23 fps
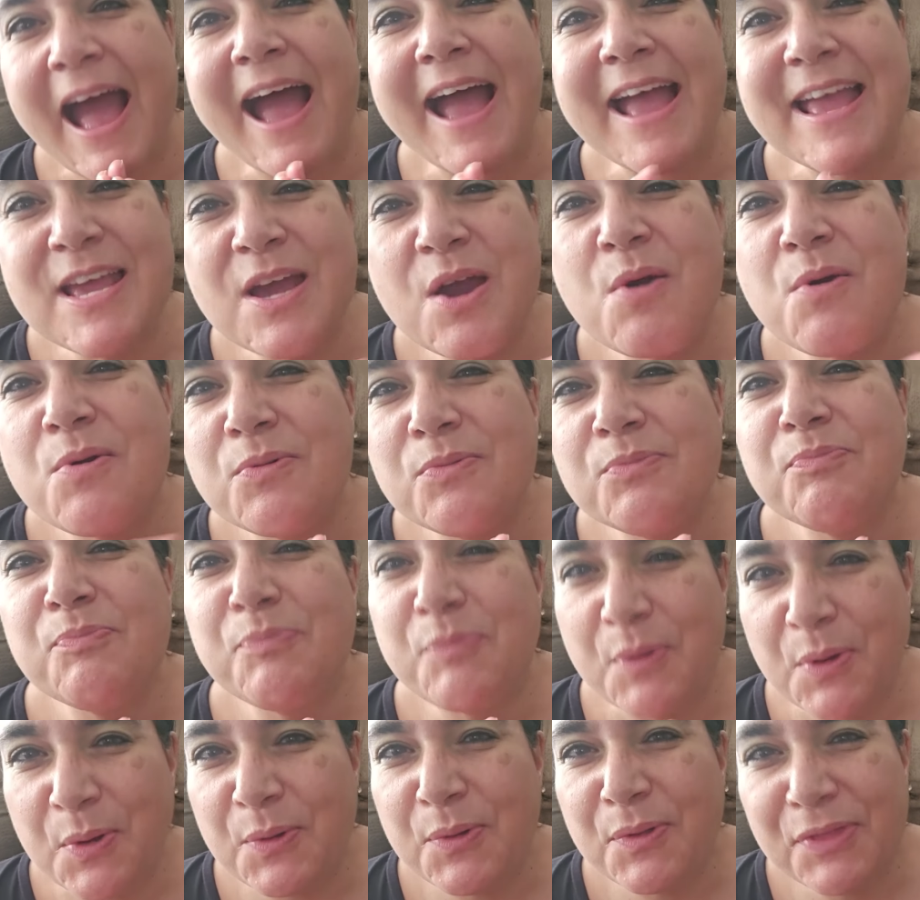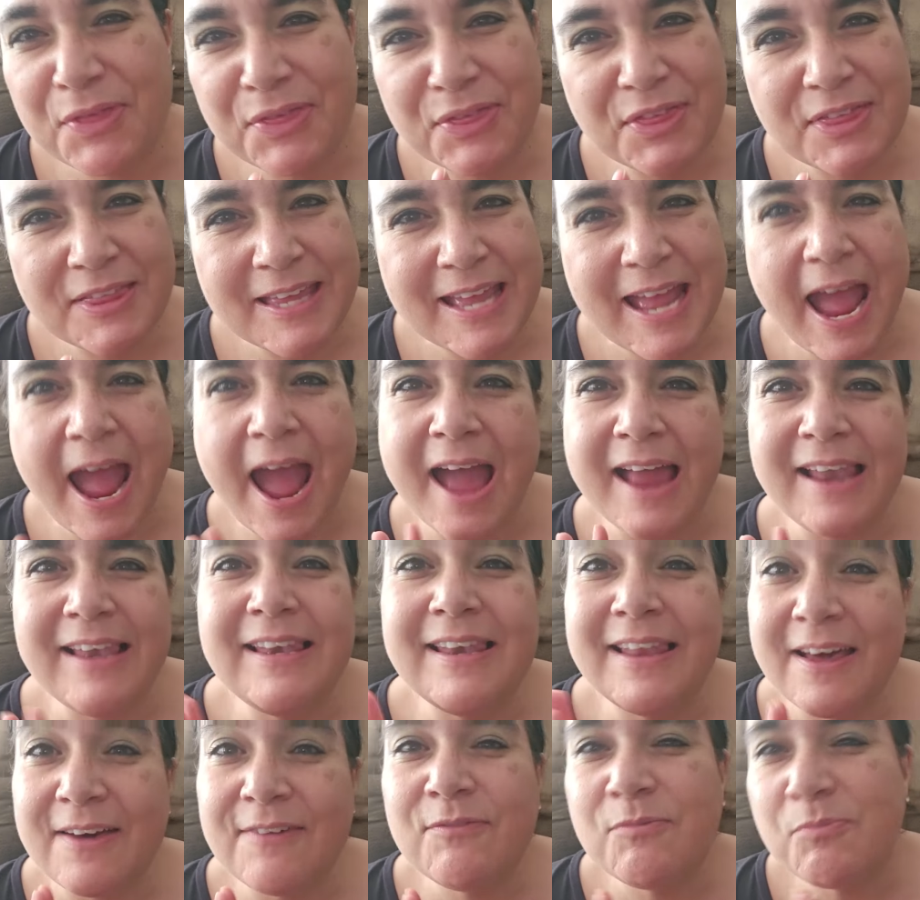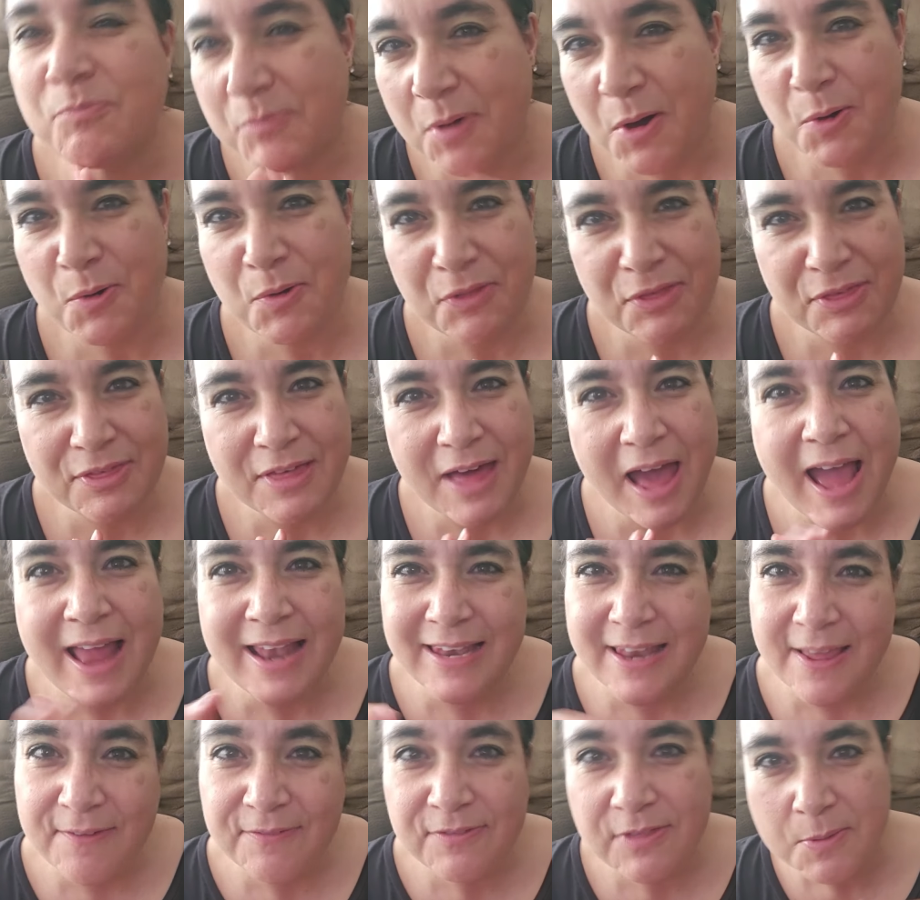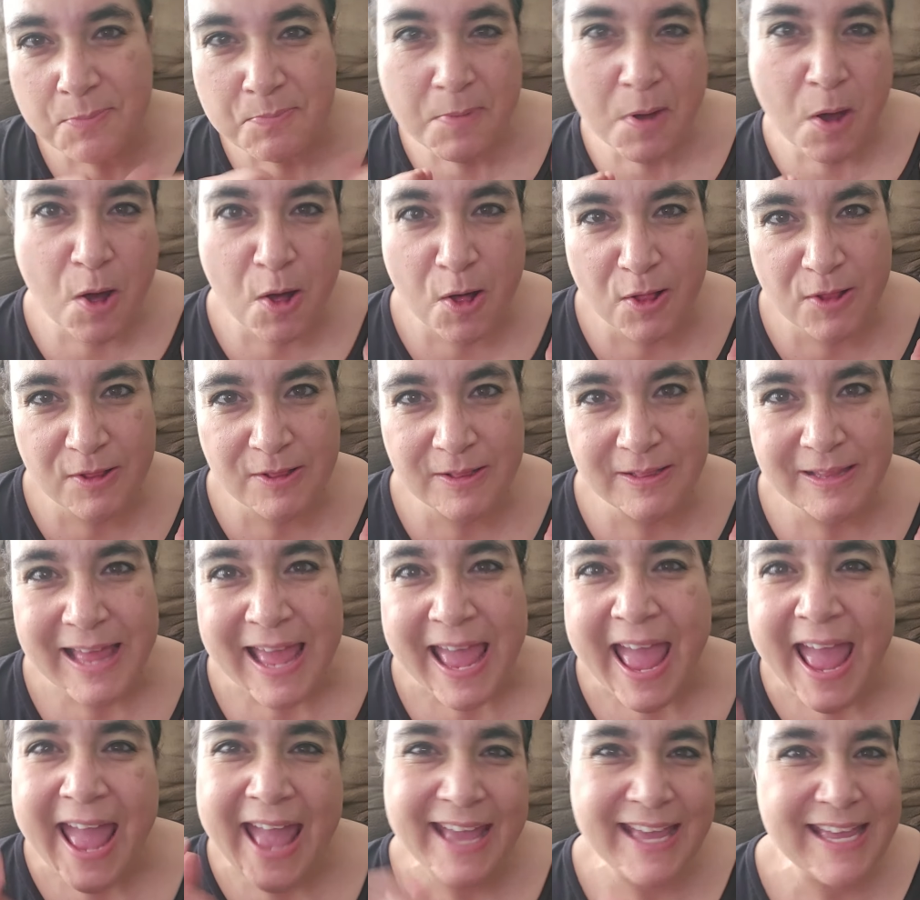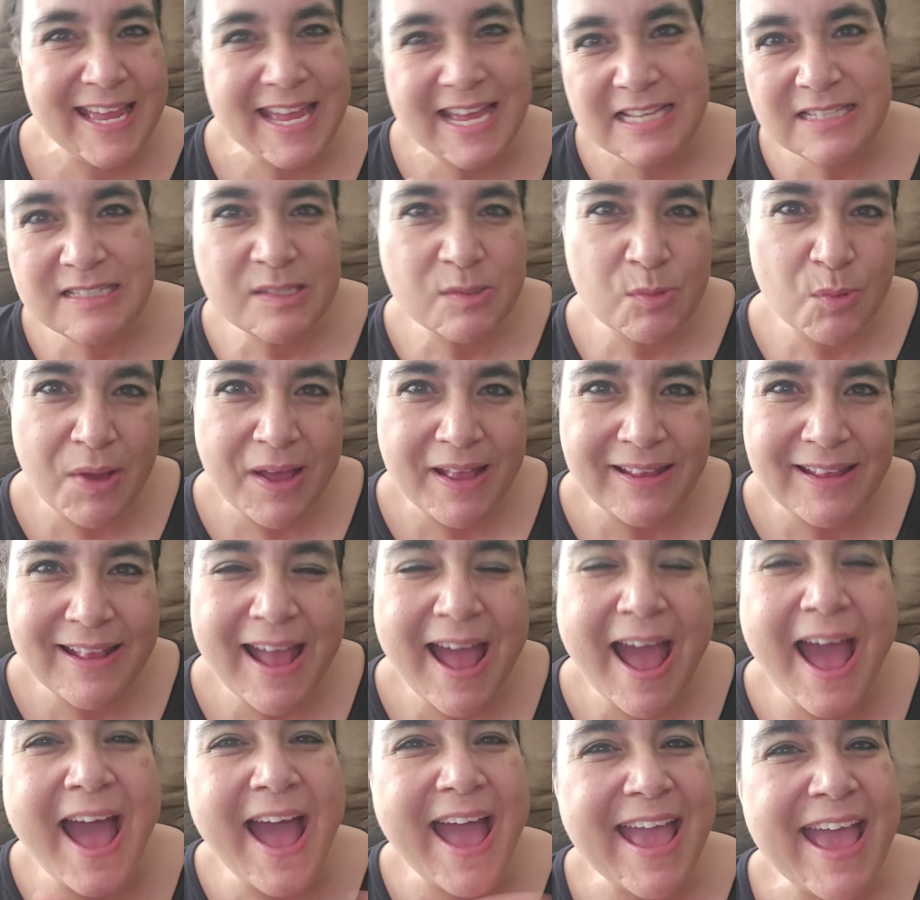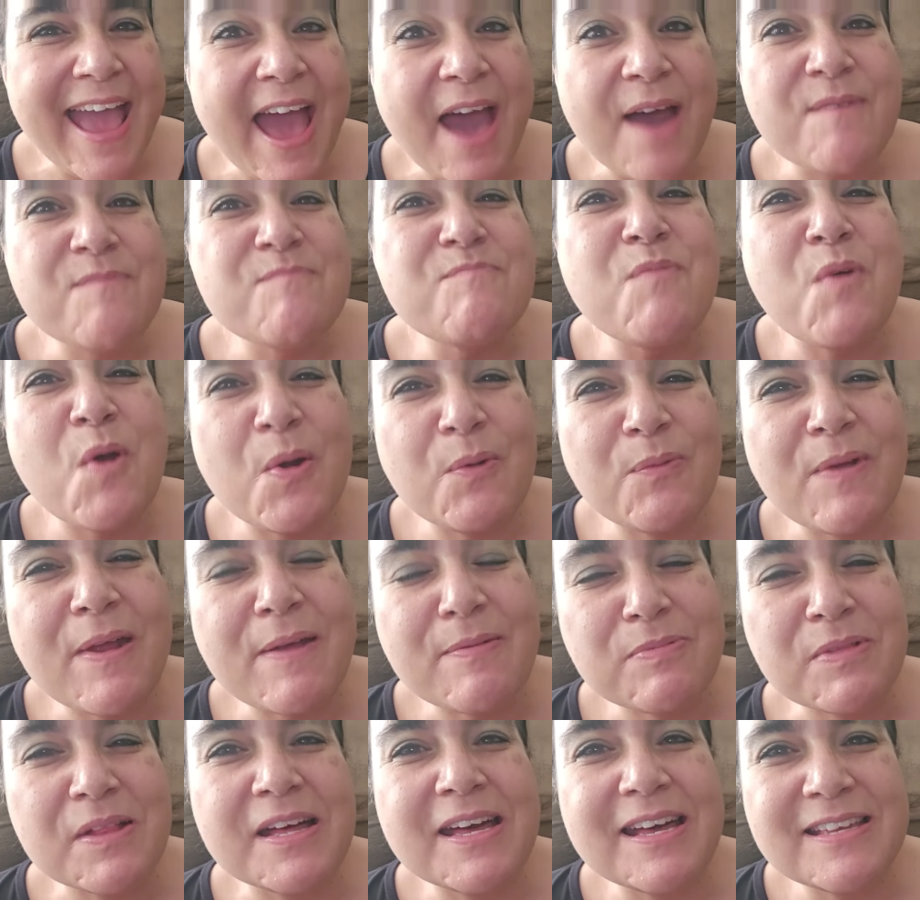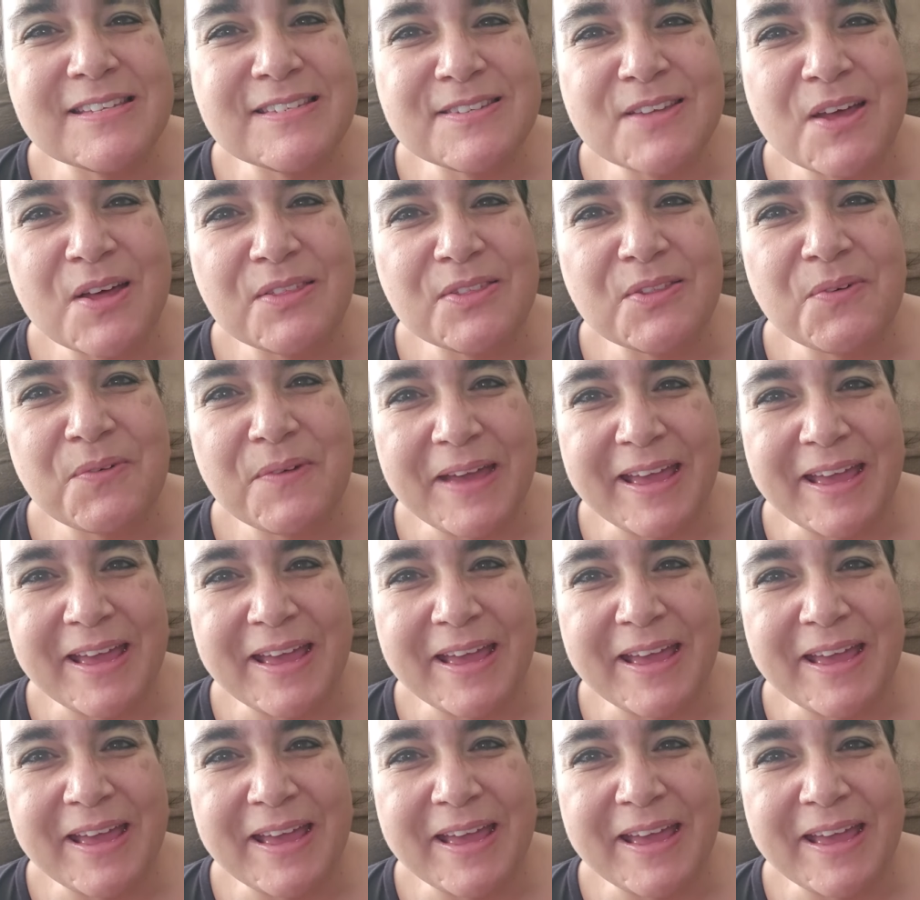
I own both. I love both. I love them all. And guess what? I have more replicas on the